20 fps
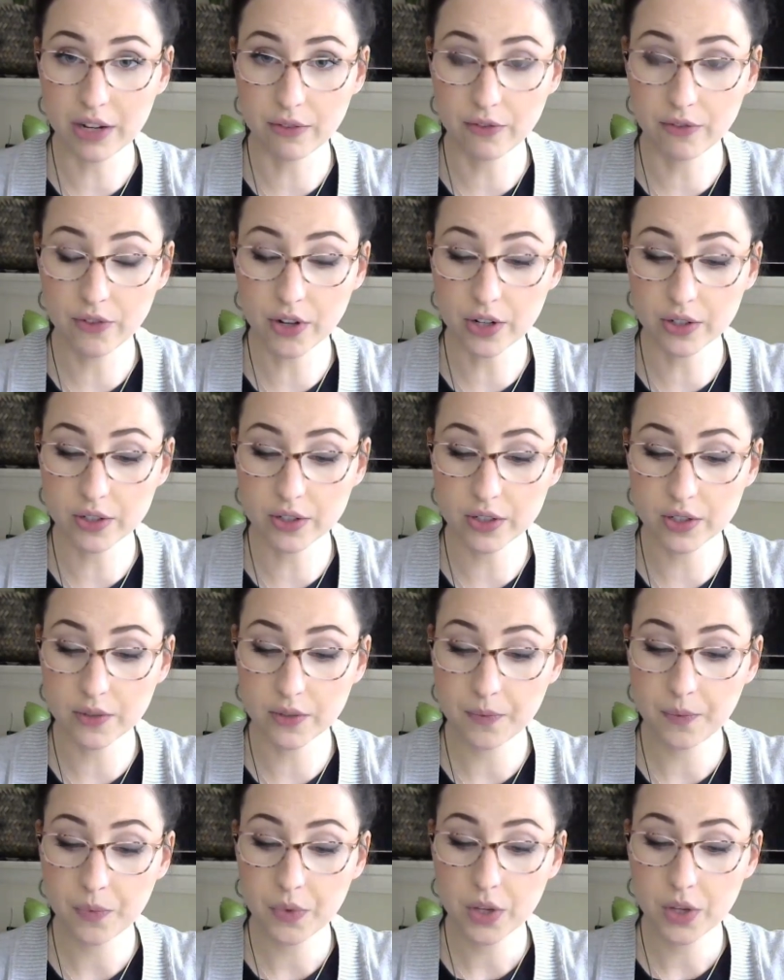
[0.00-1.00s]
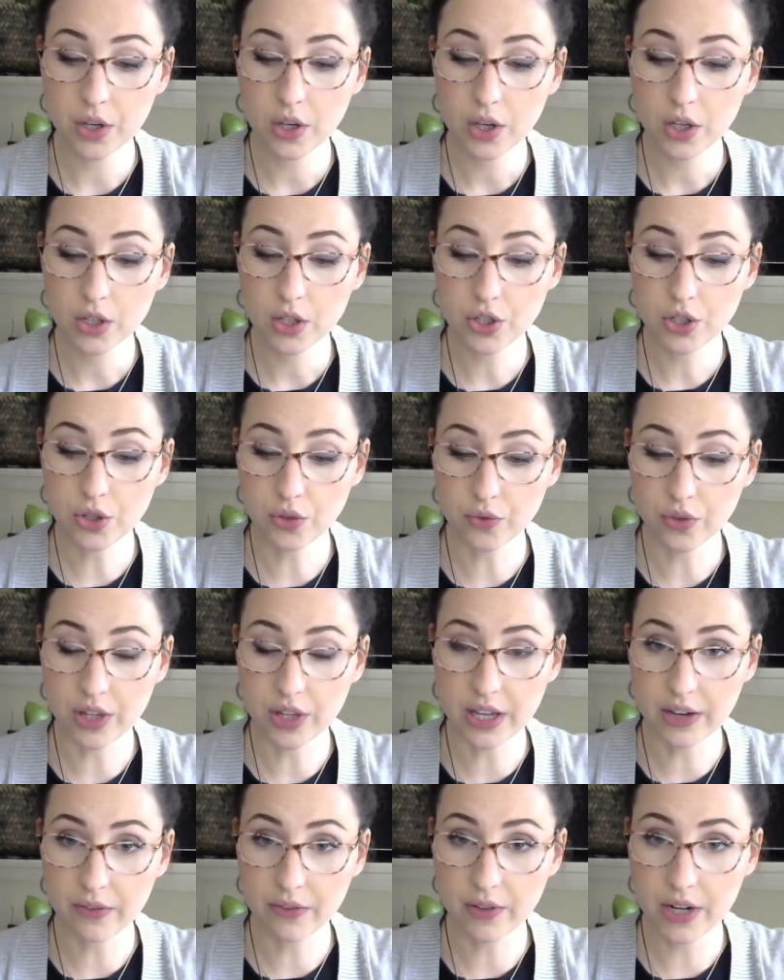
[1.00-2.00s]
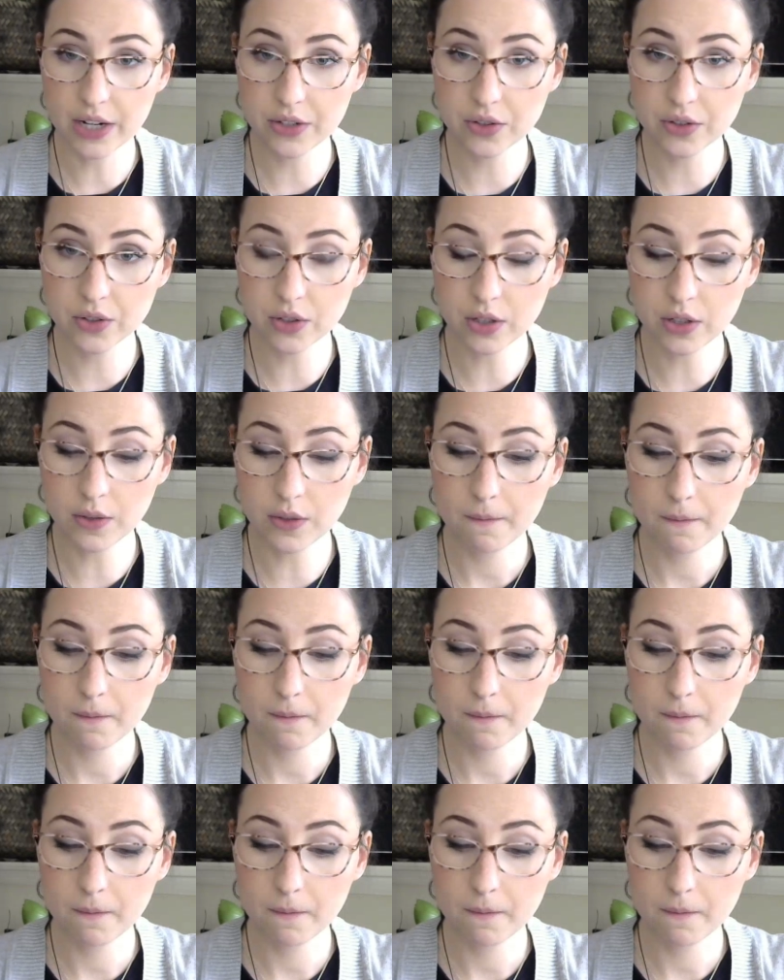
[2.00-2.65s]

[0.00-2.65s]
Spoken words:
first. 2 for the F natural,